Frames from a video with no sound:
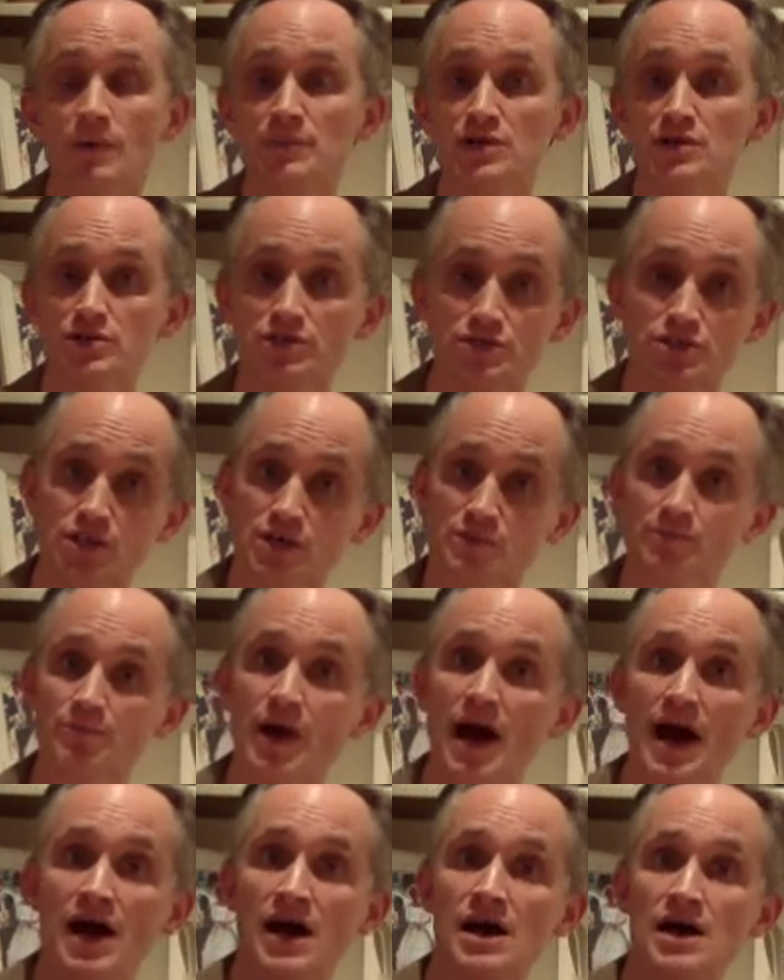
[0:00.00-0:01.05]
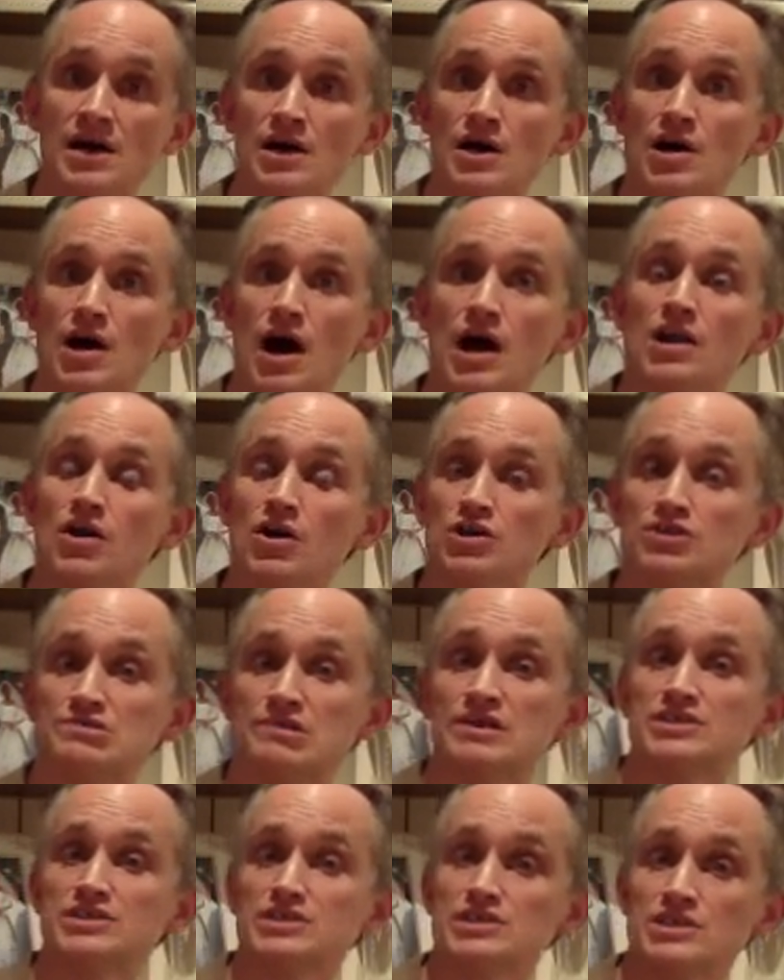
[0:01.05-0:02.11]
good to compare a larger
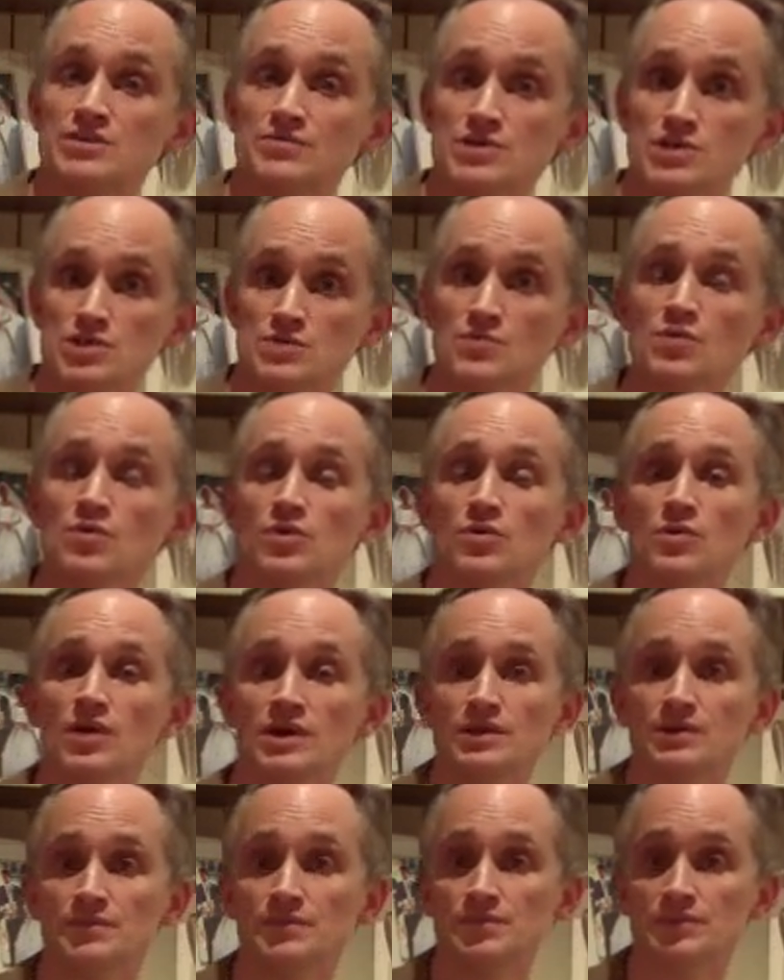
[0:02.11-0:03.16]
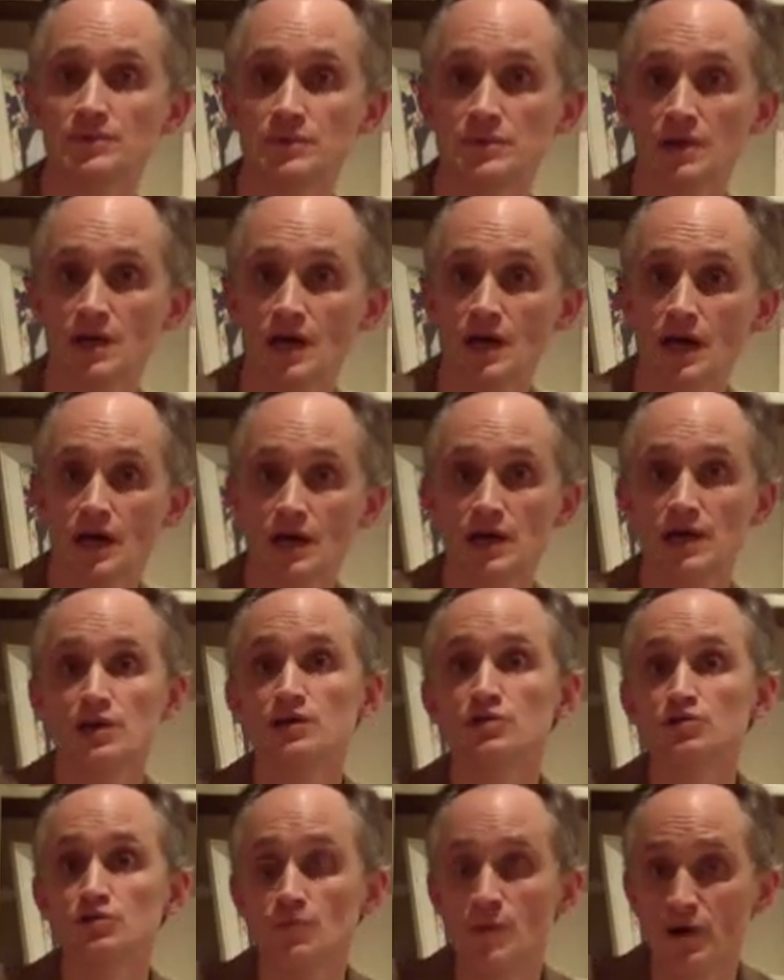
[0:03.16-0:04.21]
agency with a smaller one.
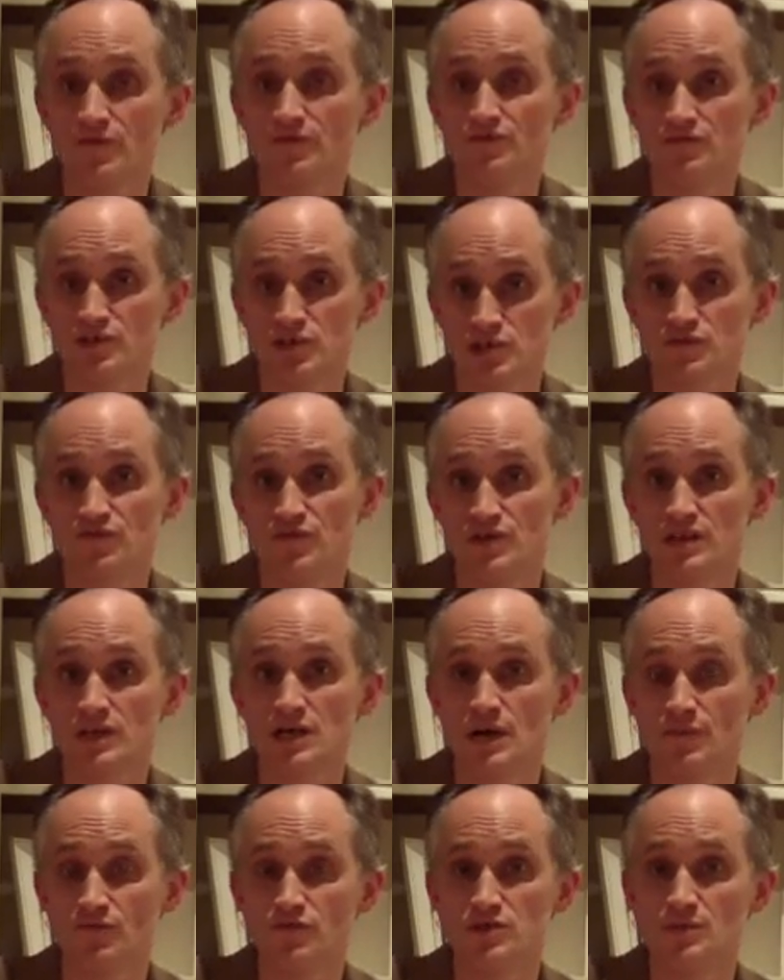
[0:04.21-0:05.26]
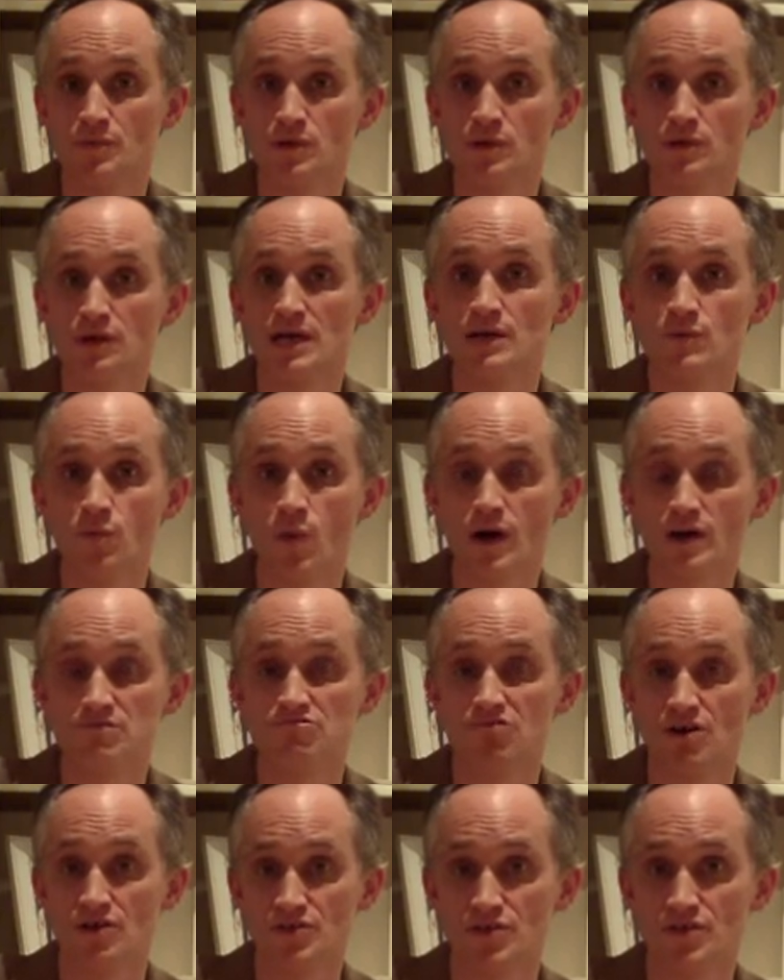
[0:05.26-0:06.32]
You might just feel comfortable in one
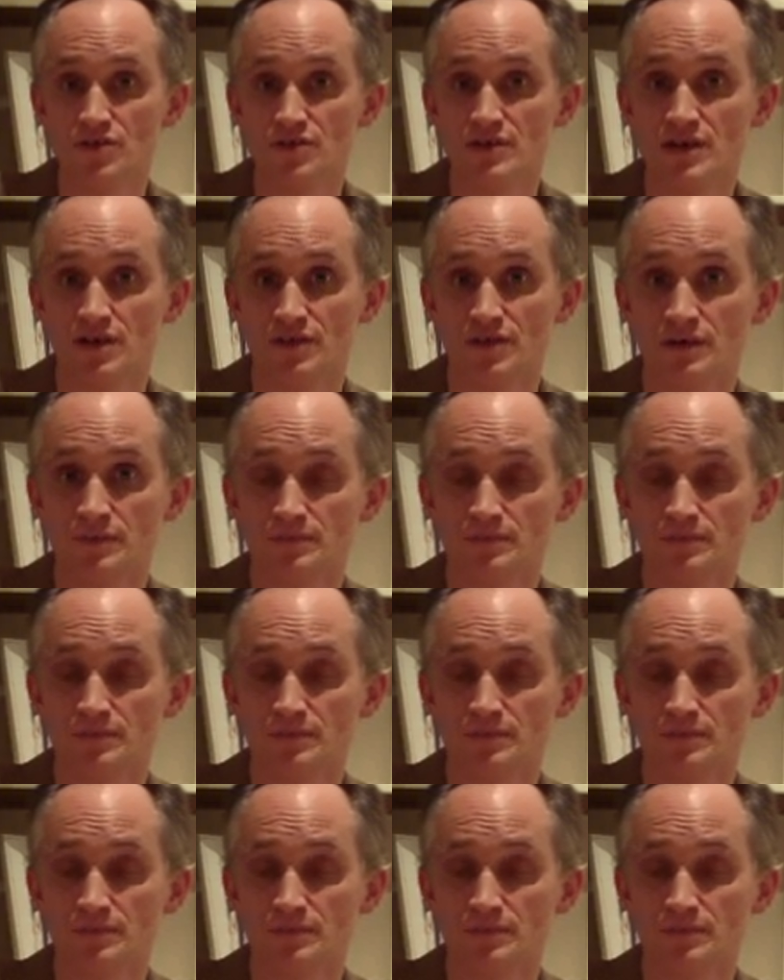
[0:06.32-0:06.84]
rather than the other.